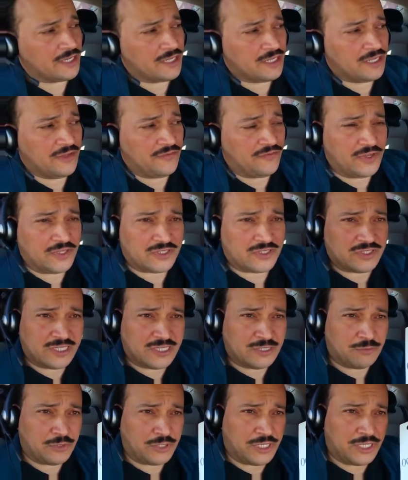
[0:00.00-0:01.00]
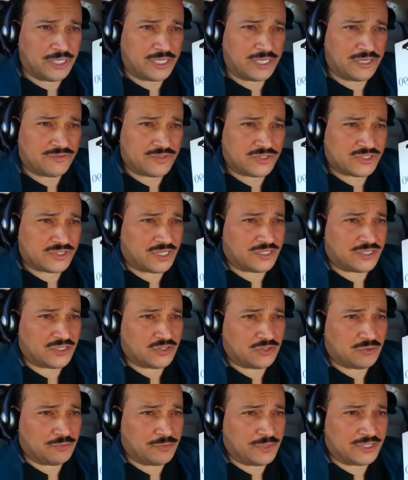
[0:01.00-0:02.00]
If it's at the beginning of a sentence
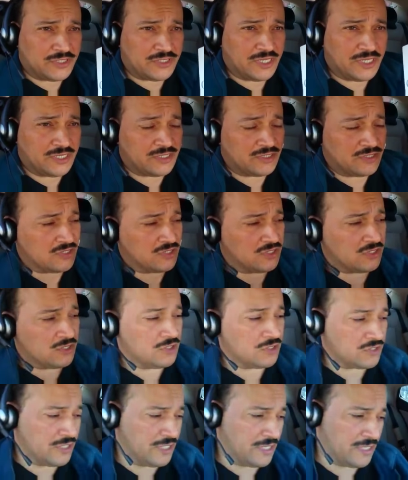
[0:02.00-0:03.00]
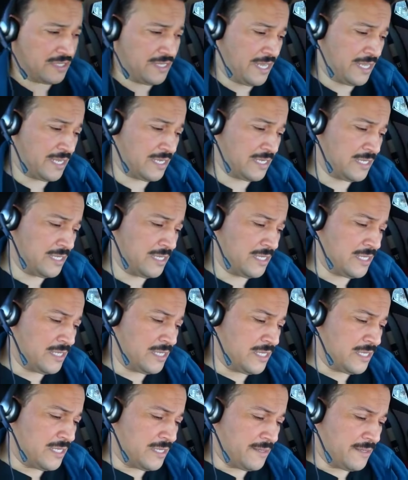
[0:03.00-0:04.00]
or mid-sentence, it looks like that.
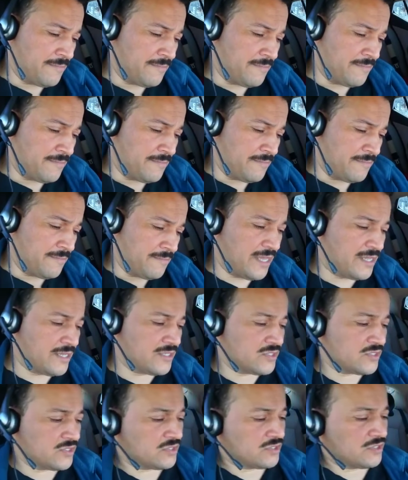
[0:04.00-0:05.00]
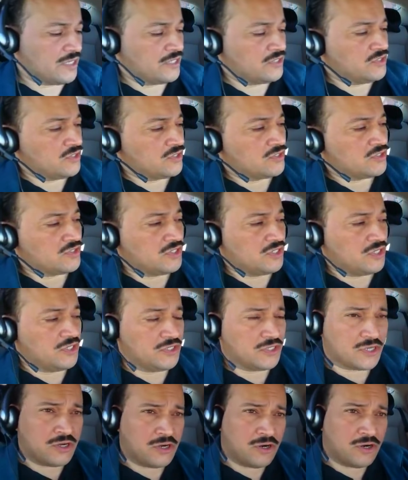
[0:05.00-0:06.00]
It has, as you can see on the
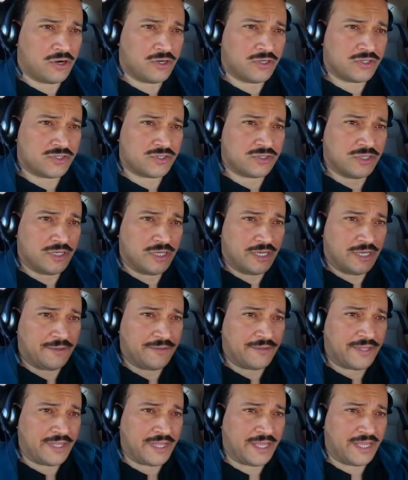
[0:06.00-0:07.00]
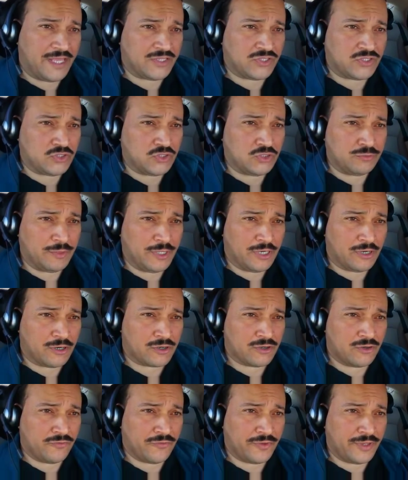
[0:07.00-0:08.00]
cards, it has a
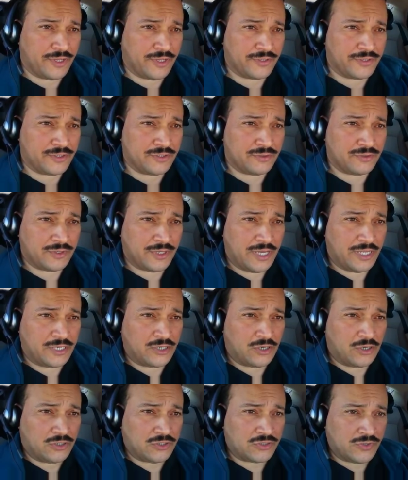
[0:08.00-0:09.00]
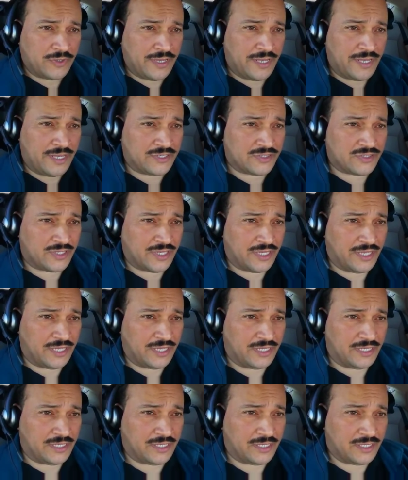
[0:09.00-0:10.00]
numerical value, and it also has
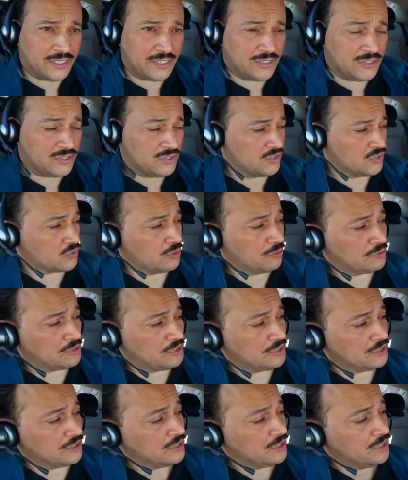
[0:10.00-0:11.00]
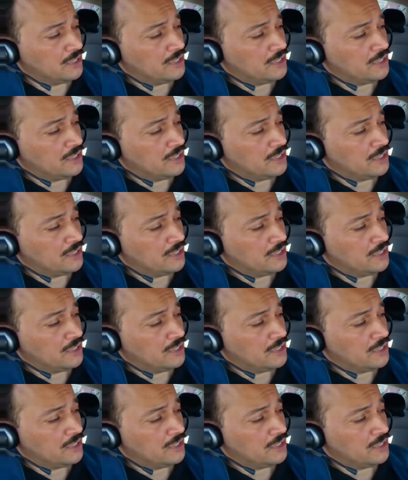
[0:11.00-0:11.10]
a description.